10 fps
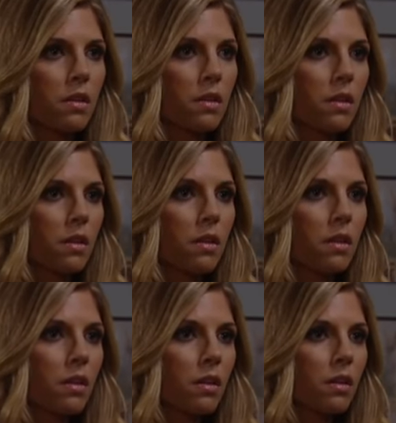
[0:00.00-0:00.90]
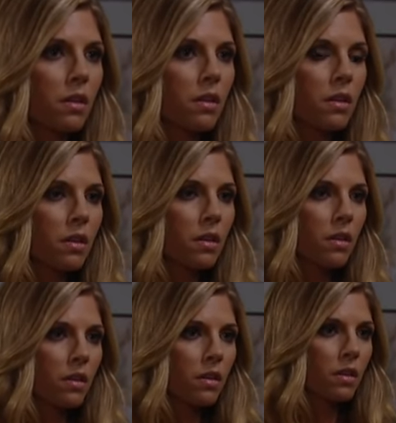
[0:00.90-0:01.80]
ample legitimate
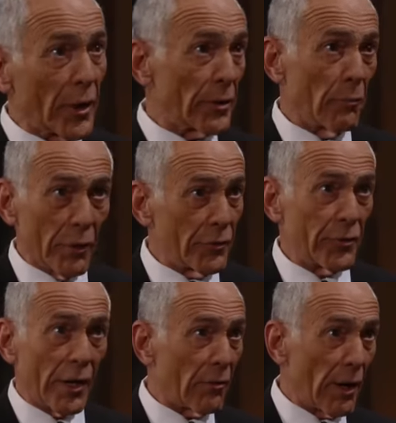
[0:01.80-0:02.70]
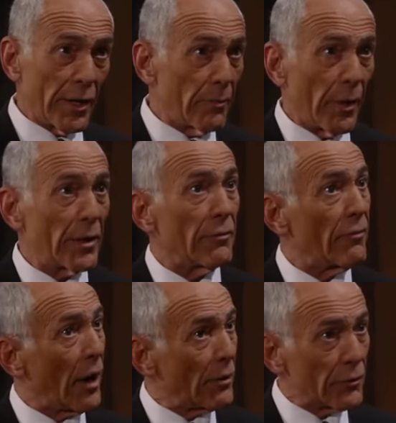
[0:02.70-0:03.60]
funds, just like the ones generated by your
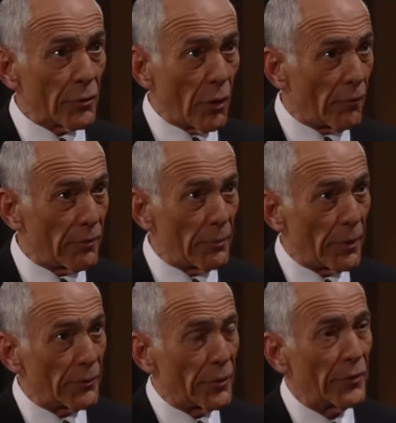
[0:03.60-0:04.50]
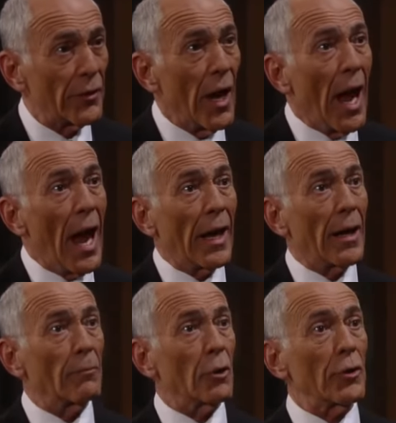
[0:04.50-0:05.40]
father's coffee business,
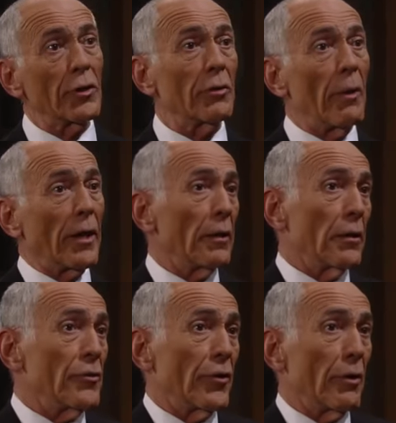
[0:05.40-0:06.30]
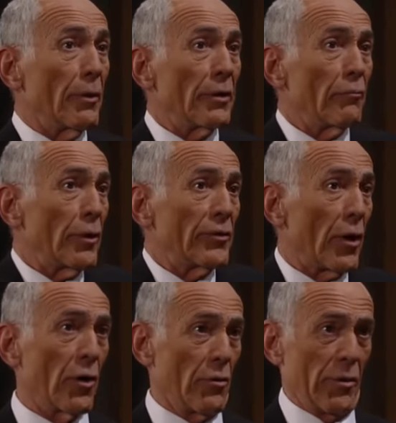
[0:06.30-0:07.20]
and I'm looking to make a legitimate
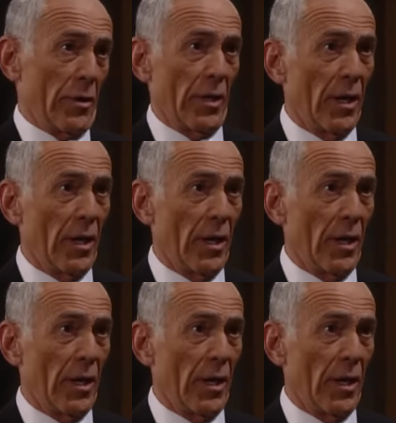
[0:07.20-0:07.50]
return.